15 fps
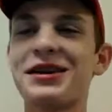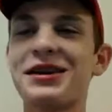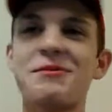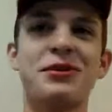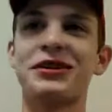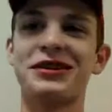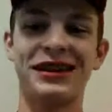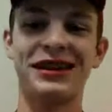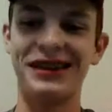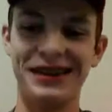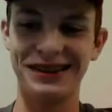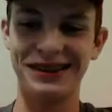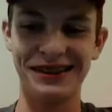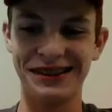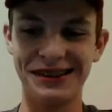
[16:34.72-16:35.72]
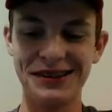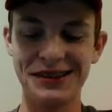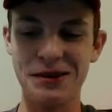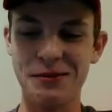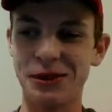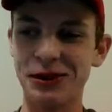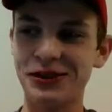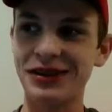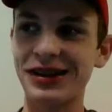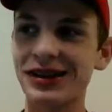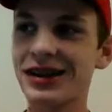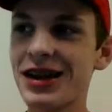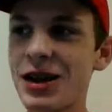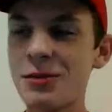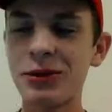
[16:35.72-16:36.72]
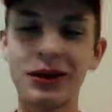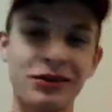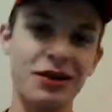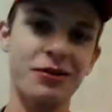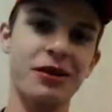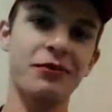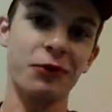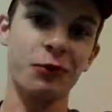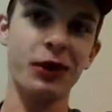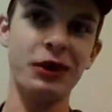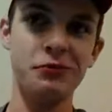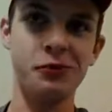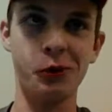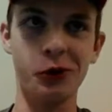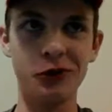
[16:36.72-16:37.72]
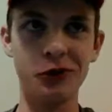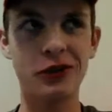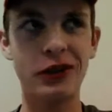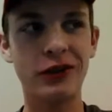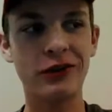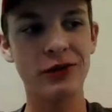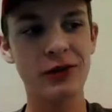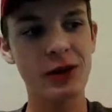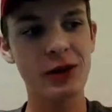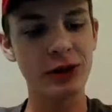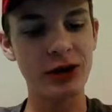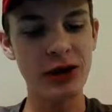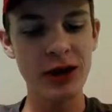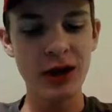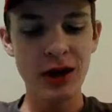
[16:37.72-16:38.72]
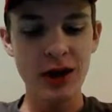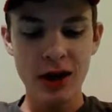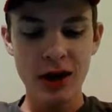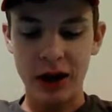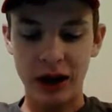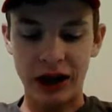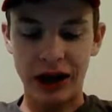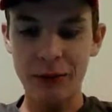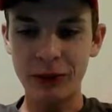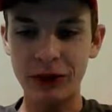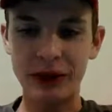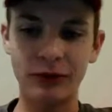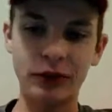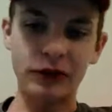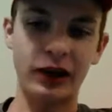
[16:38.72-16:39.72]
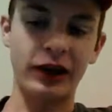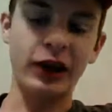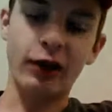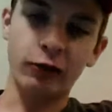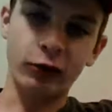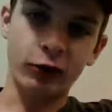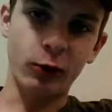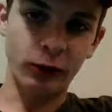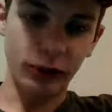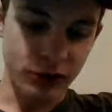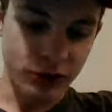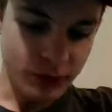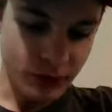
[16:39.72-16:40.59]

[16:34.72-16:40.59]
Oh, no. He's not president yet. Yeah, he's not president yet. Plus, I would have to wait 4 years to answer that one. I would have to say Calvin Coolidge.